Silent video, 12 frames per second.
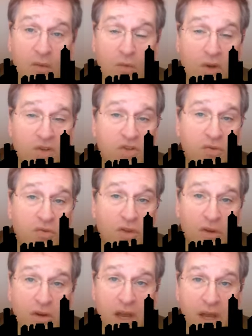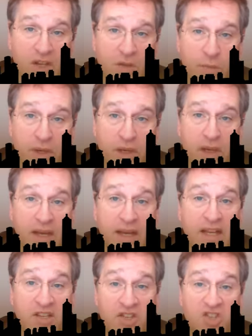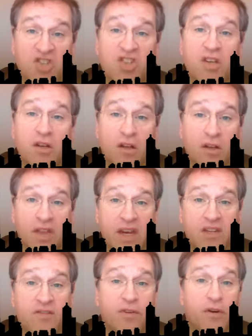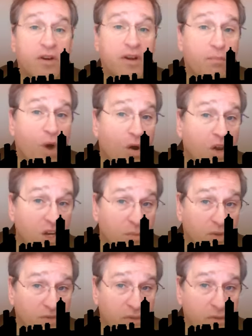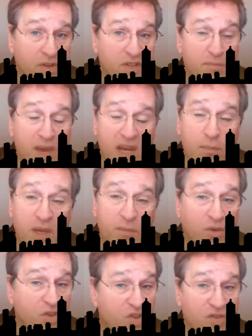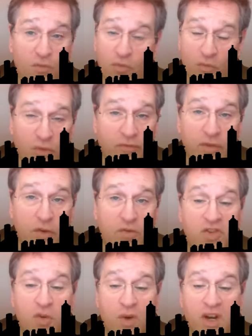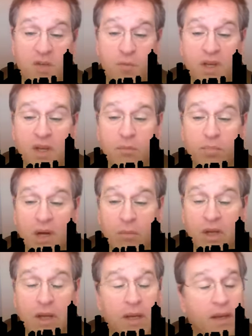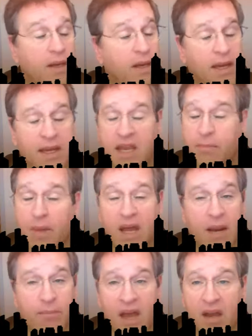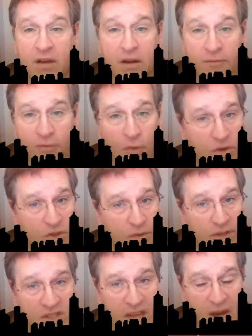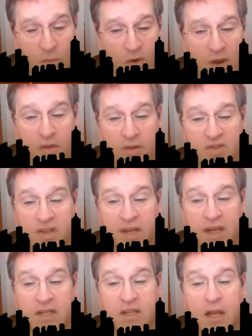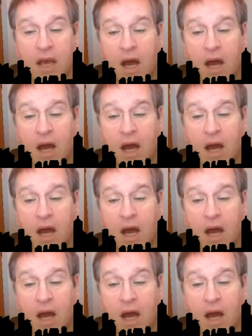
And once you learn how to speak, it's a skill that is very marketable too, because many people just refuse to want to speak in public. Keep in mind, I'm not going to force you. It's kind of one of those things.